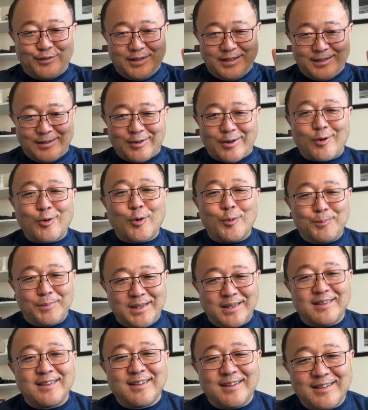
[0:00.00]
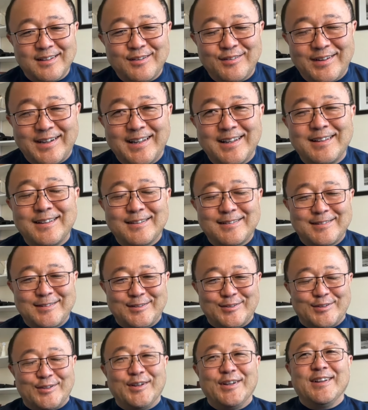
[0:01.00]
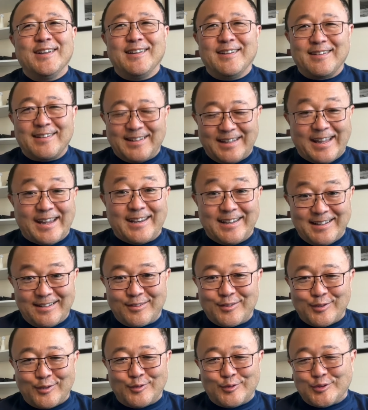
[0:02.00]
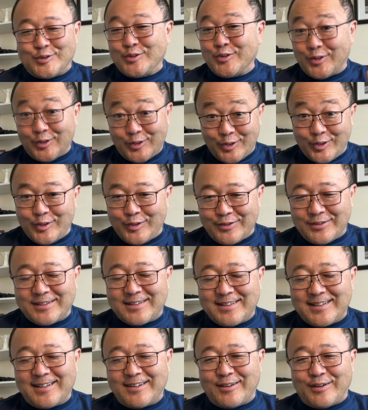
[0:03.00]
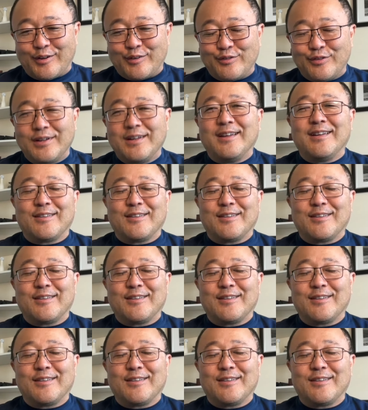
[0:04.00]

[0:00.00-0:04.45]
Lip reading: They're not committed, right, to getting a solution or curious enough.